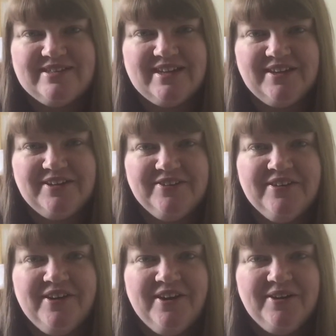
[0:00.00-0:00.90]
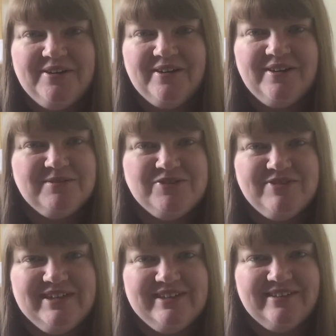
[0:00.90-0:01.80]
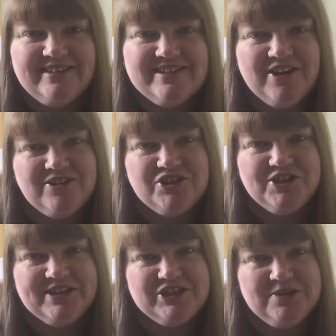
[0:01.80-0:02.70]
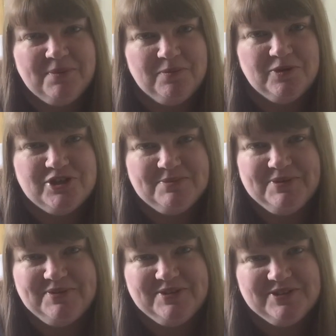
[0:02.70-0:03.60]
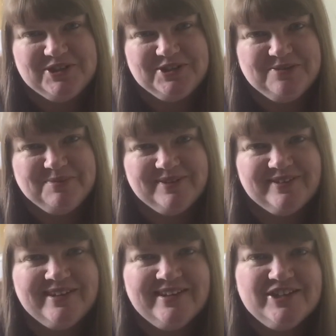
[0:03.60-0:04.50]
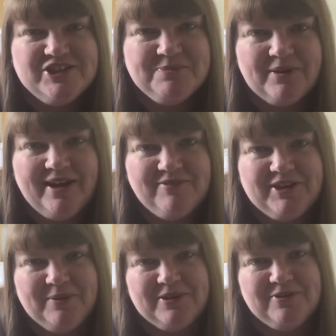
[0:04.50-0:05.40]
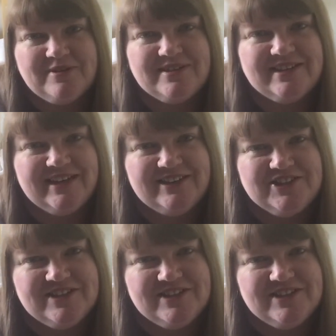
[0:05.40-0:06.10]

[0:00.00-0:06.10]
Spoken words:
So I was really like touched to think she'd been watching me on YouTube and she might have a go at cross stitch.